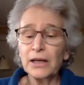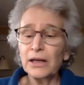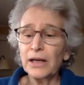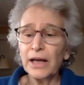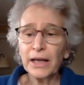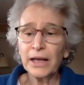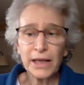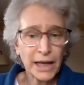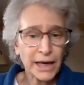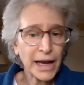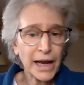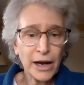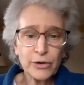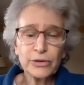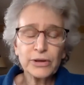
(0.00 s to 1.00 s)
get
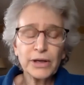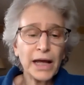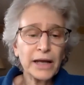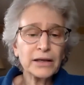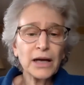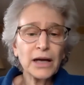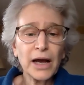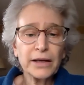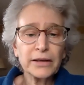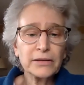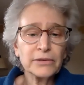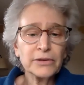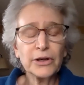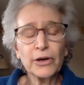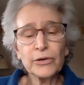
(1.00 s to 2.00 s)
out, and not, you
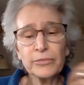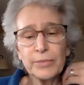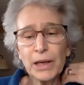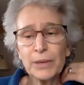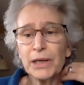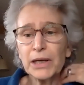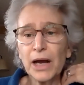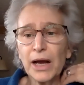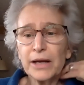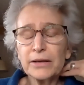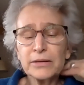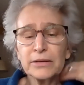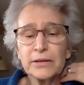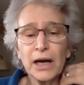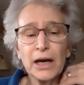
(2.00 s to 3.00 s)
know, maybe not
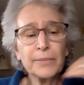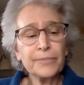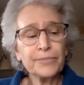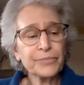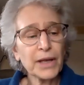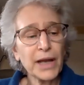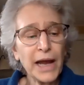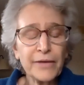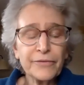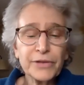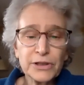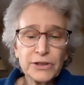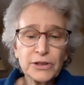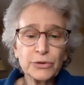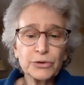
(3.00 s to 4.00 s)
have the
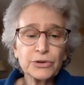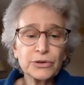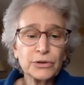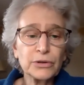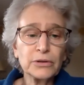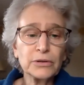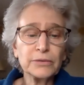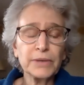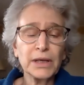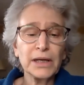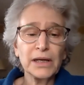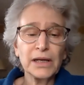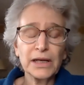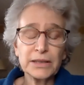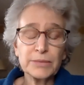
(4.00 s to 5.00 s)
social
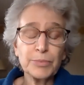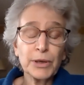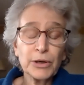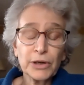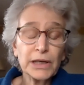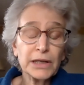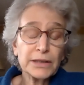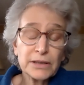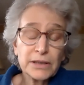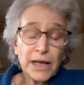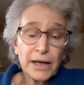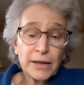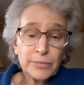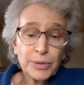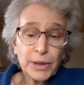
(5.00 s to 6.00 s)
experience
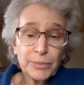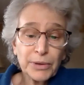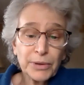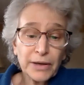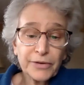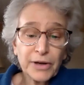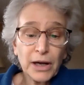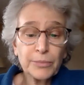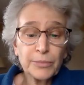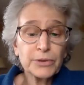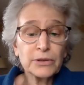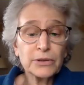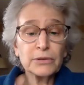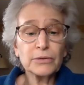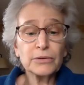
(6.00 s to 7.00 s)
that people have come
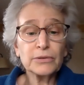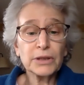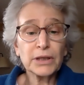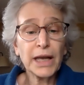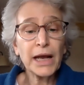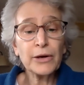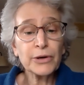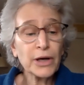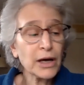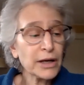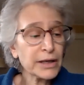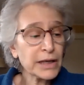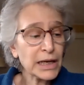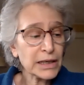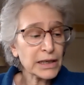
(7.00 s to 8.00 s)
to count on
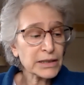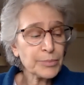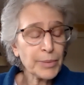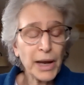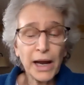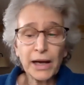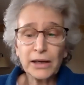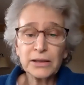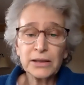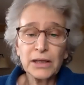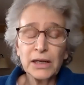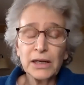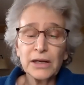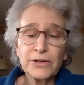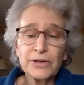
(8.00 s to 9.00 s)
and expect.
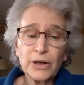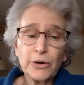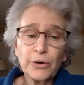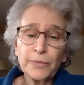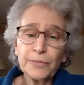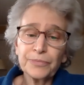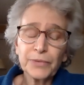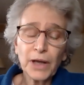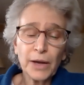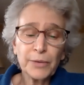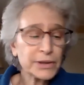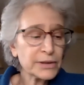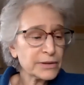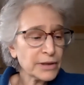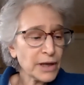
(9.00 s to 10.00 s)
So I
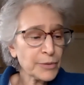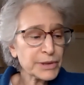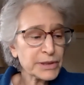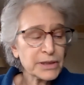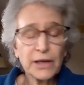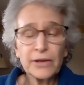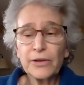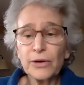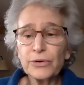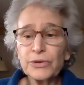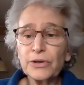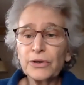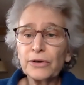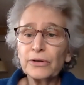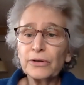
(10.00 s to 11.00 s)
would say those
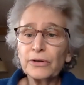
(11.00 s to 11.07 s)
are